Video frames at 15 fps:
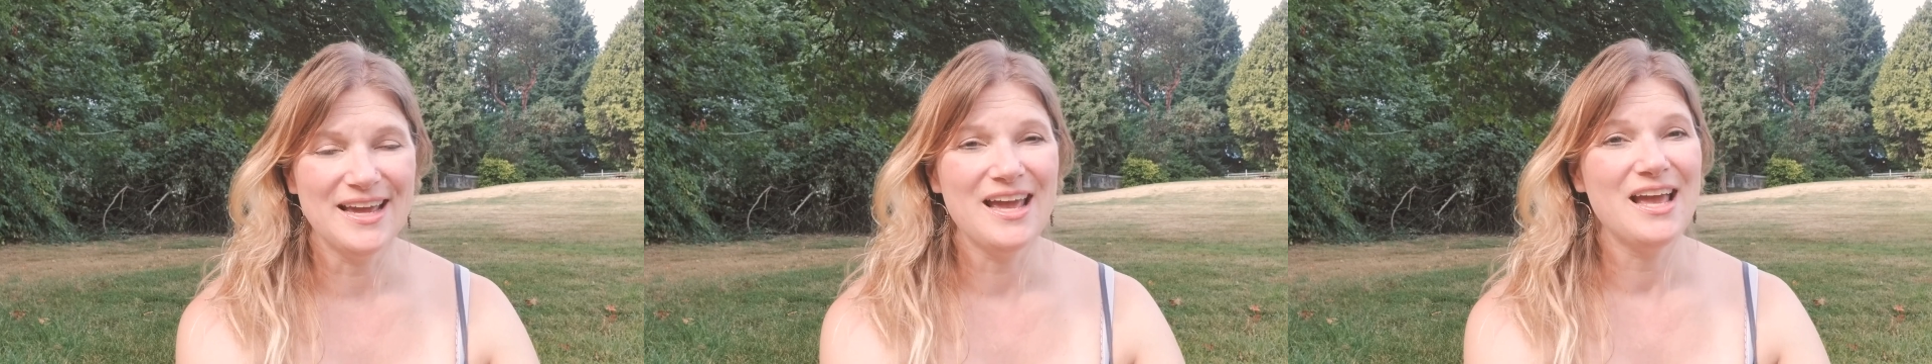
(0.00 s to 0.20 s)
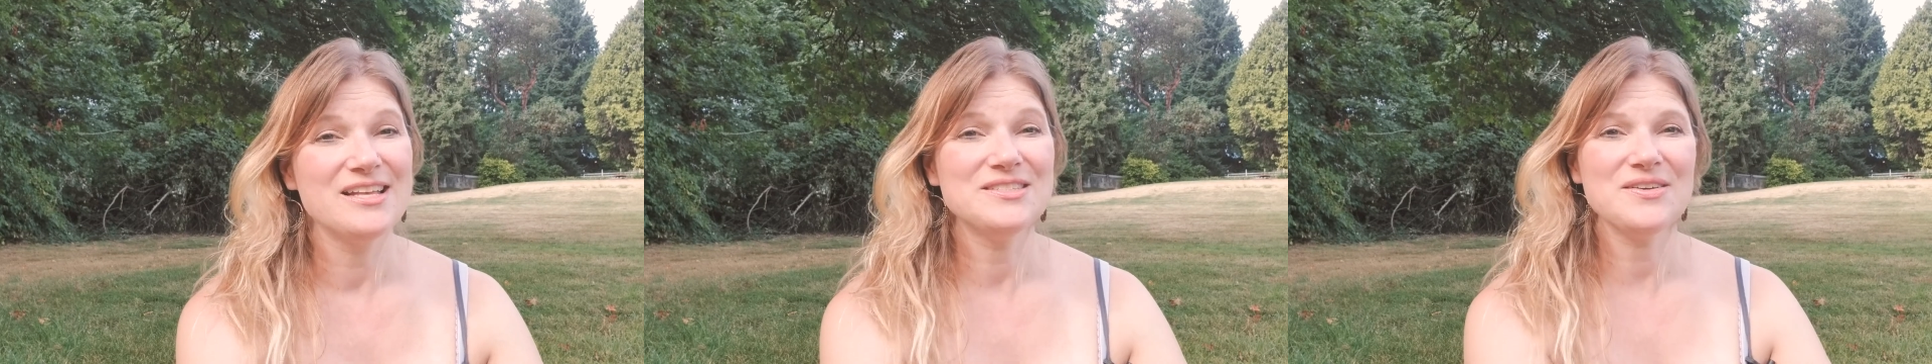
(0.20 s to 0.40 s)

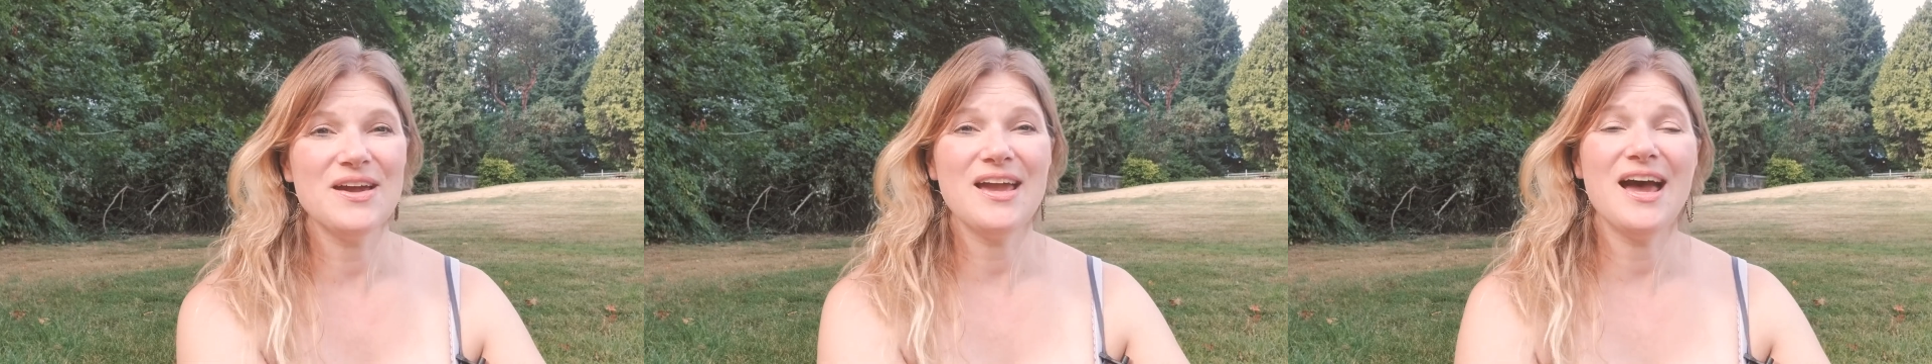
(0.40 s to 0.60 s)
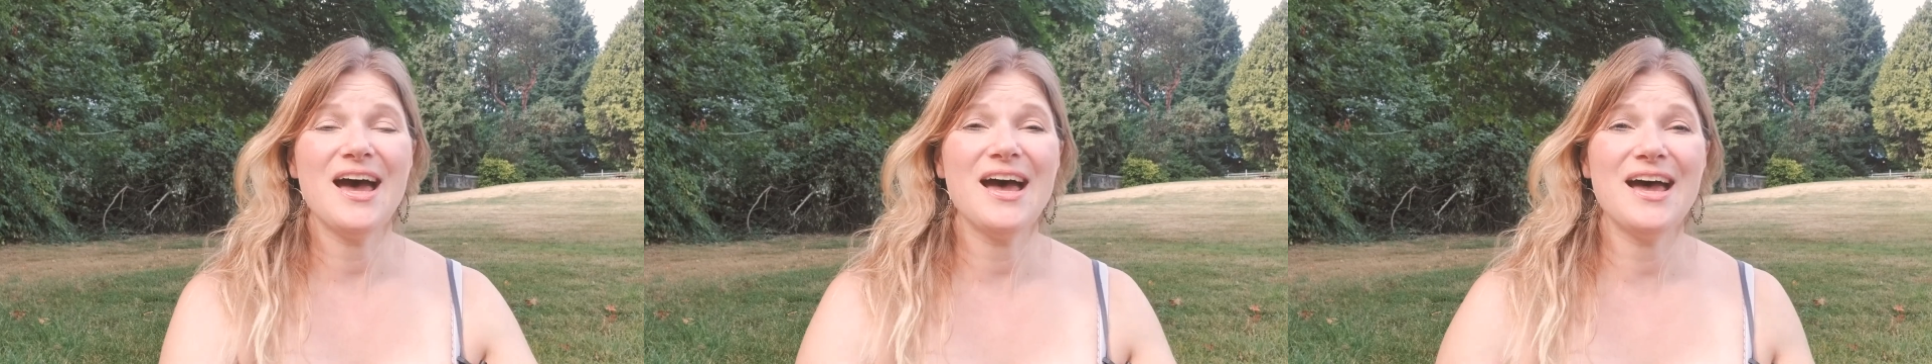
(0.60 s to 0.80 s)
So
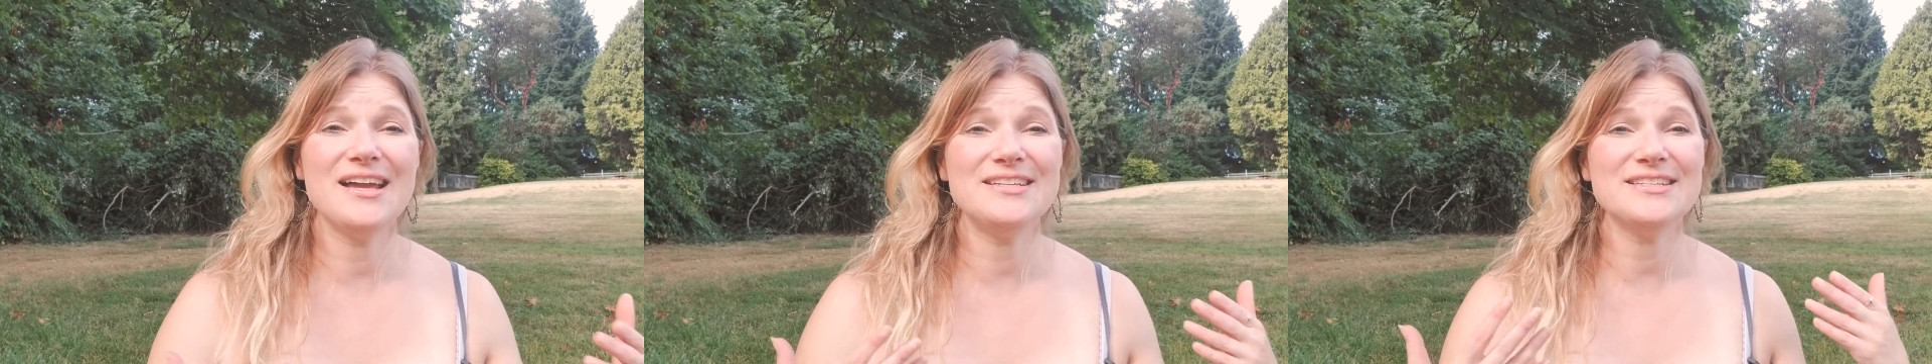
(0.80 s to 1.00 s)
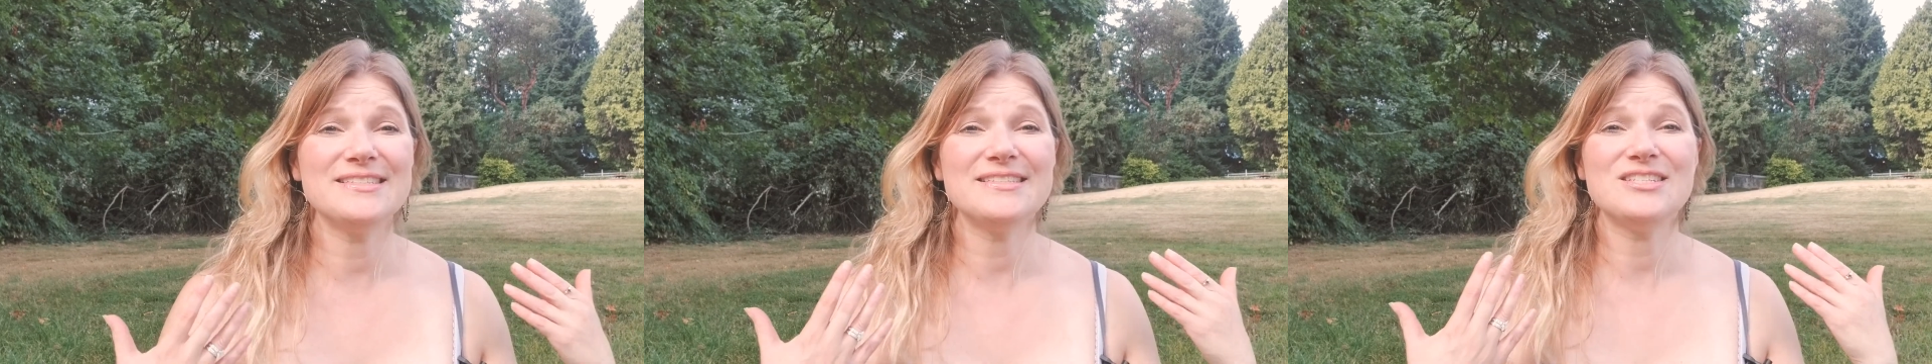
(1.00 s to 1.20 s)
I
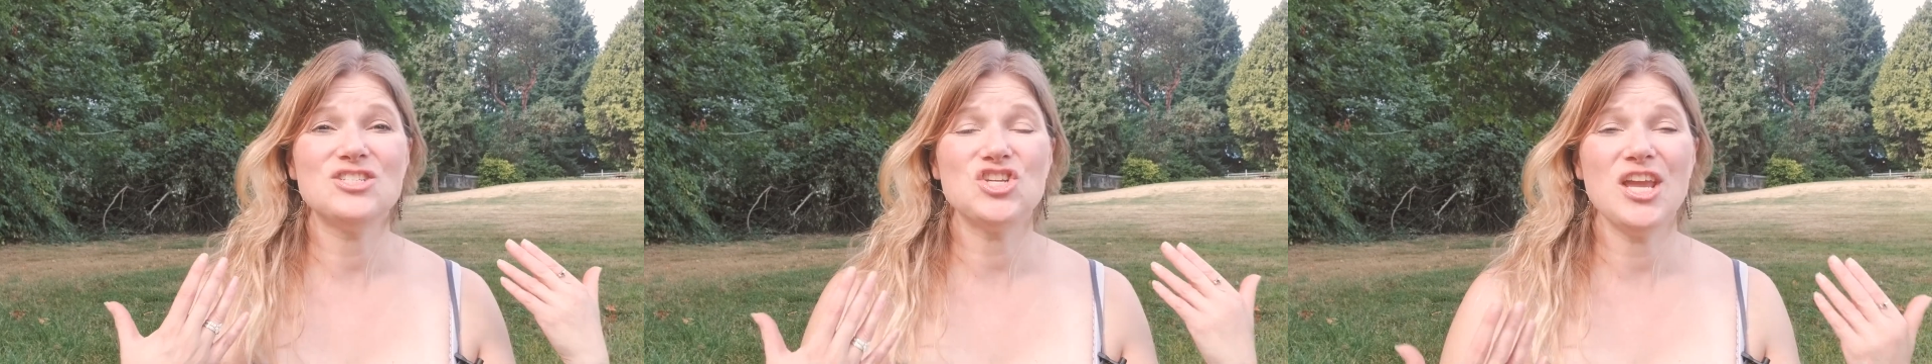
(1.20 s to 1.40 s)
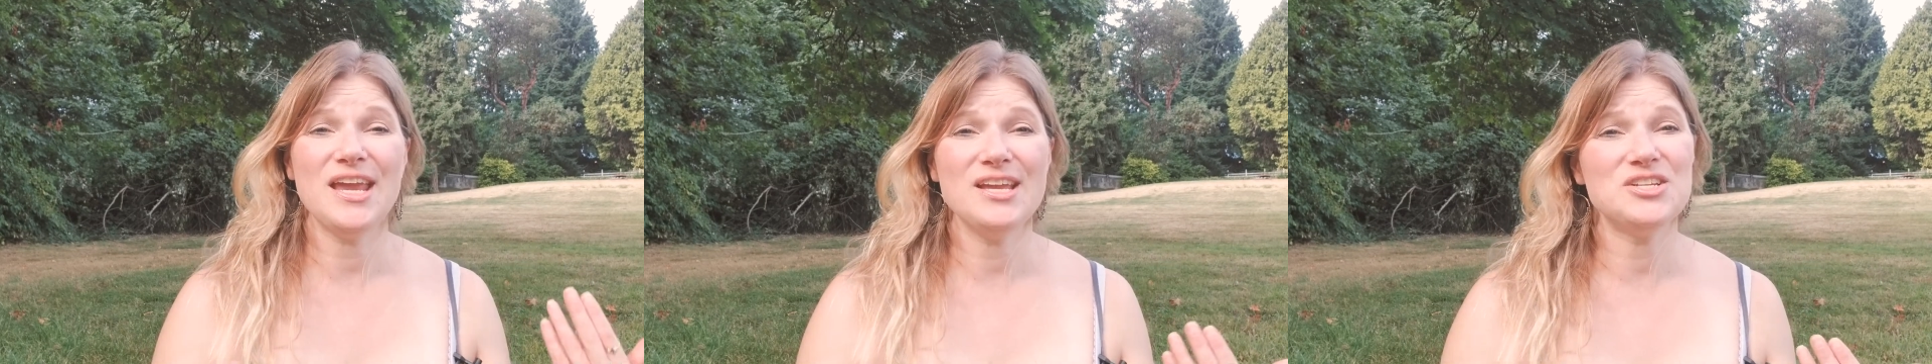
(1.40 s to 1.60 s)
just
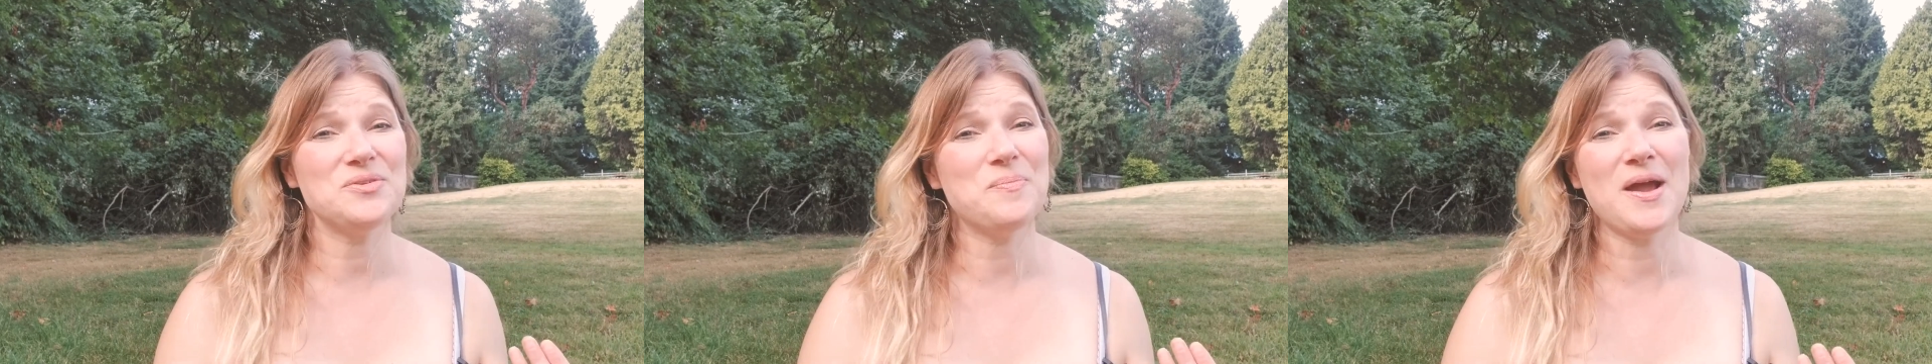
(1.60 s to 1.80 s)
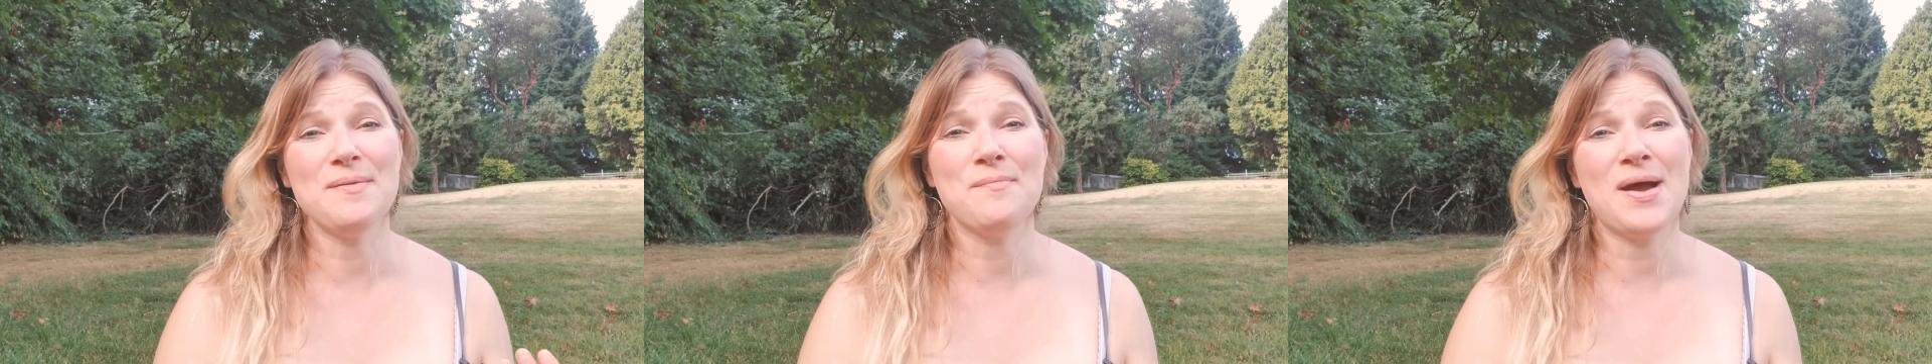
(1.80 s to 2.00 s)
changed
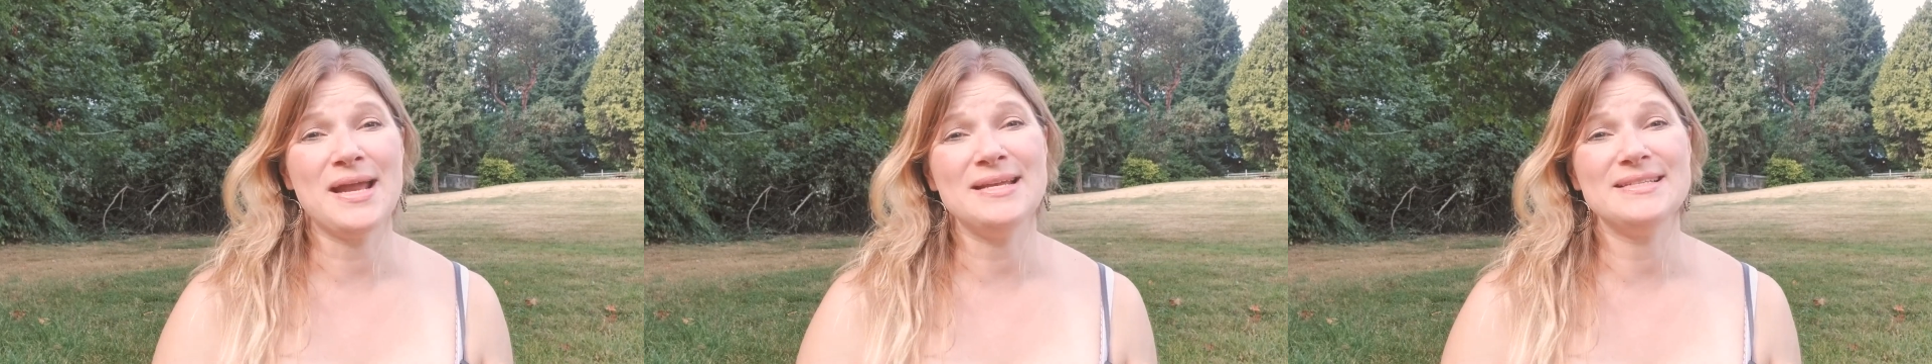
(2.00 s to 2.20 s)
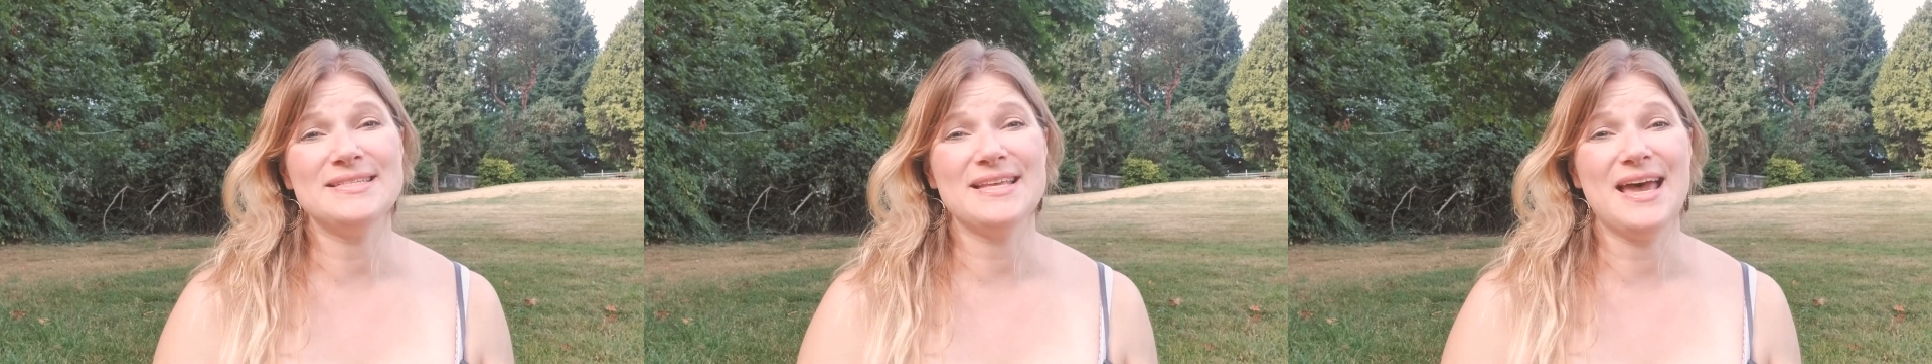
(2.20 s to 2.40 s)
my
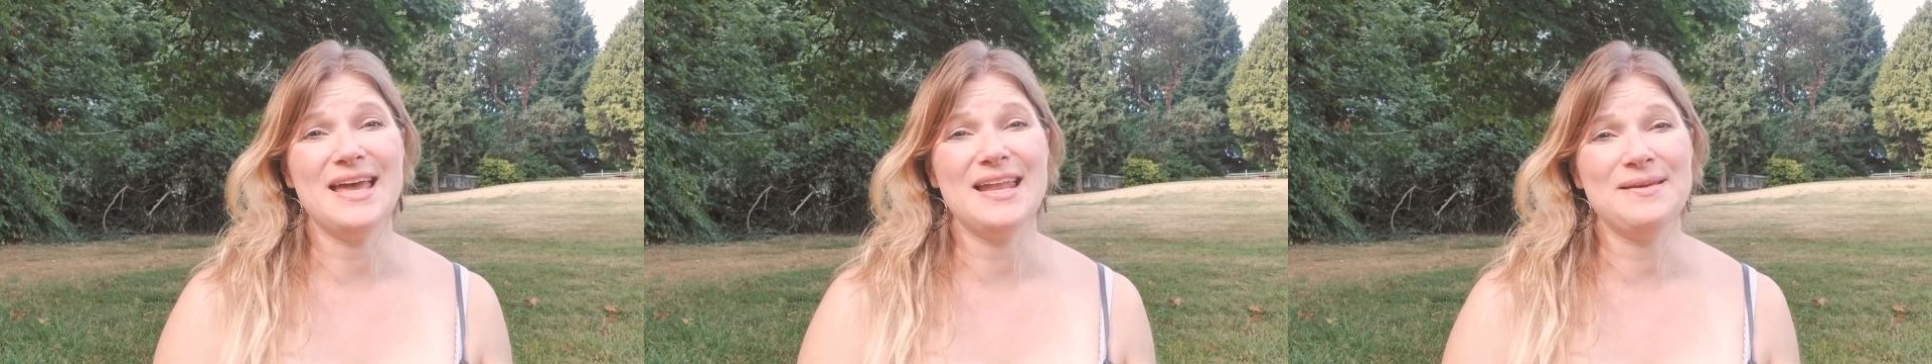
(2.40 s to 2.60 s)
mindset